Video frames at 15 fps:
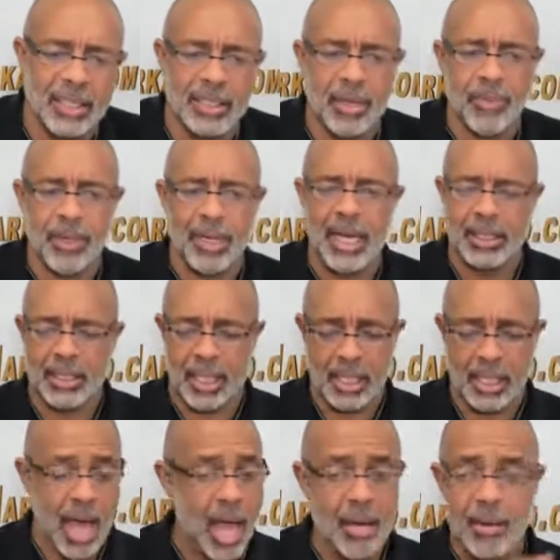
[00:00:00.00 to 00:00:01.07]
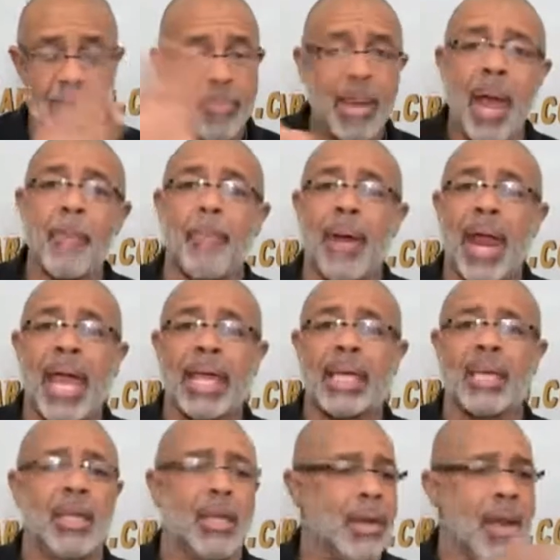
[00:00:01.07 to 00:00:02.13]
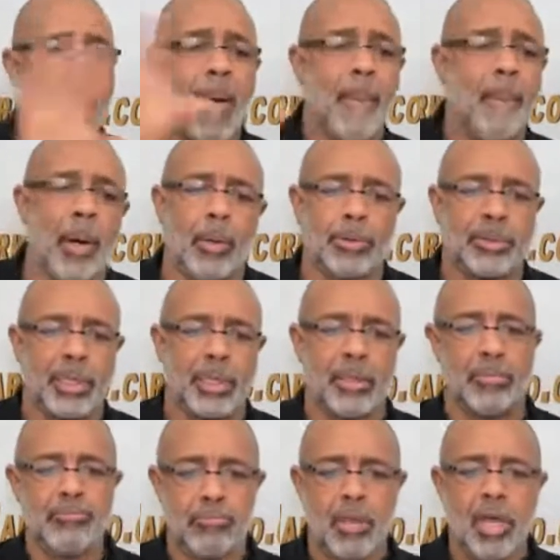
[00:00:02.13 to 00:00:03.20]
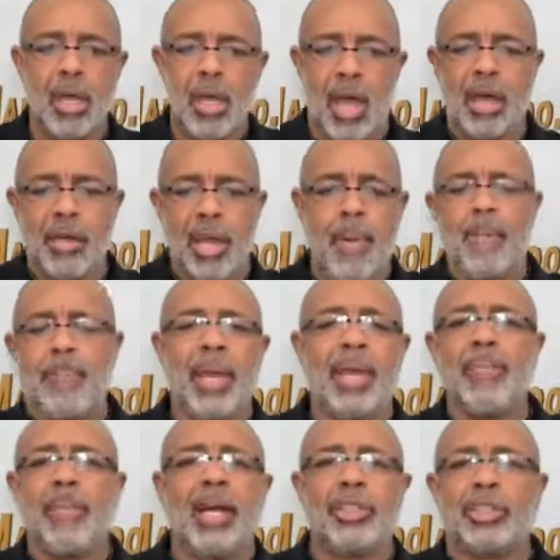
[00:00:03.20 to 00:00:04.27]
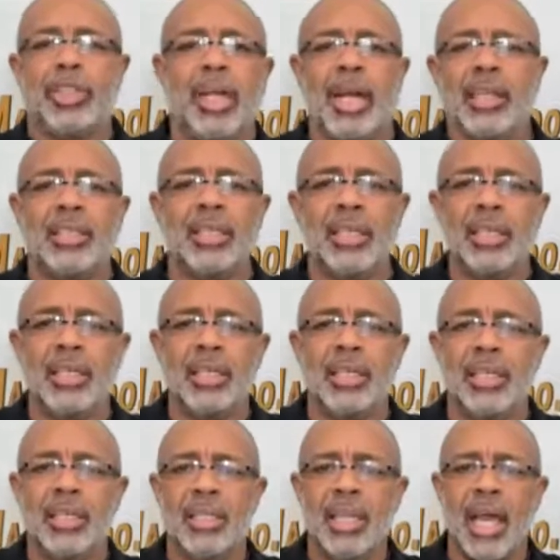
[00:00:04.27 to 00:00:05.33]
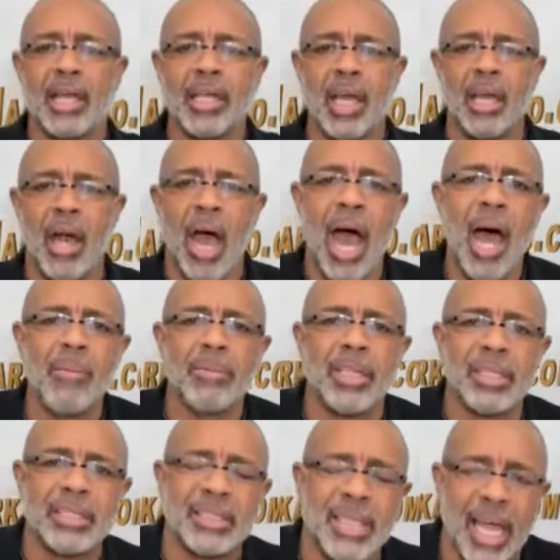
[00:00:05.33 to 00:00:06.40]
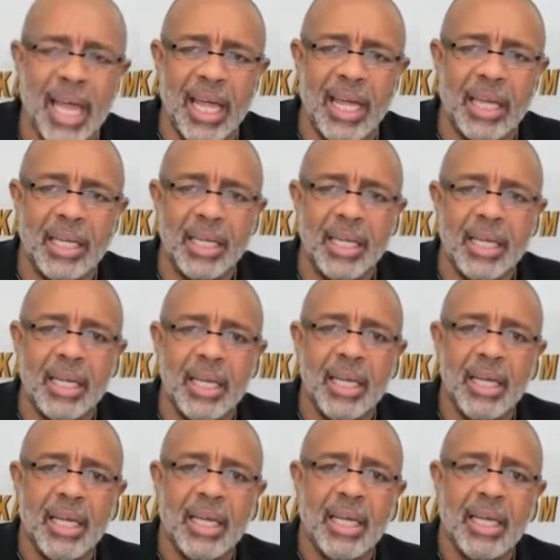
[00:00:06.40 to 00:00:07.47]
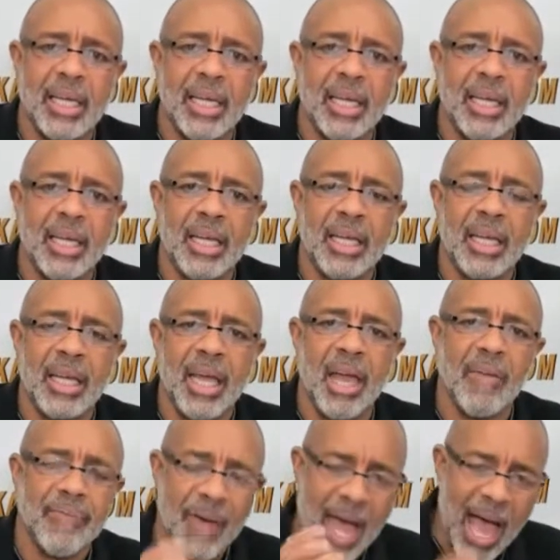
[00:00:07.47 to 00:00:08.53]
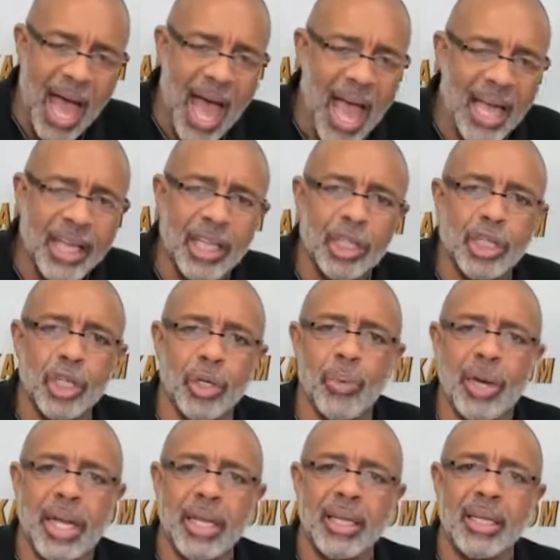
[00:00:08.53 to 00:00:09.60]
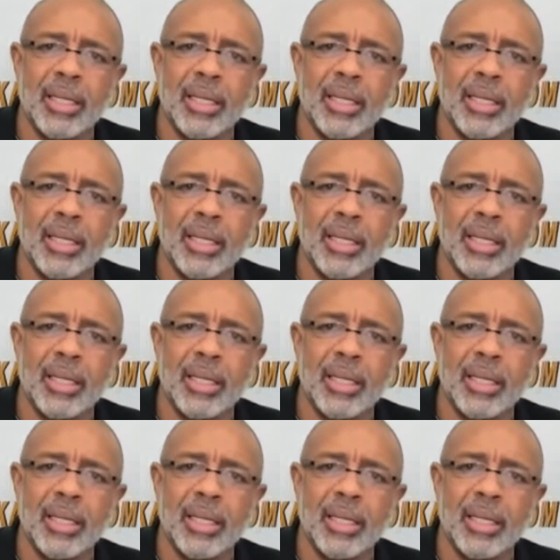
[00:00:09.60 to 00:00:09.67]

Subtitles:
and did what I did. I'm not bragging and I'm not boasting. I'm not beating my chest. I'm just saying, if I could do it,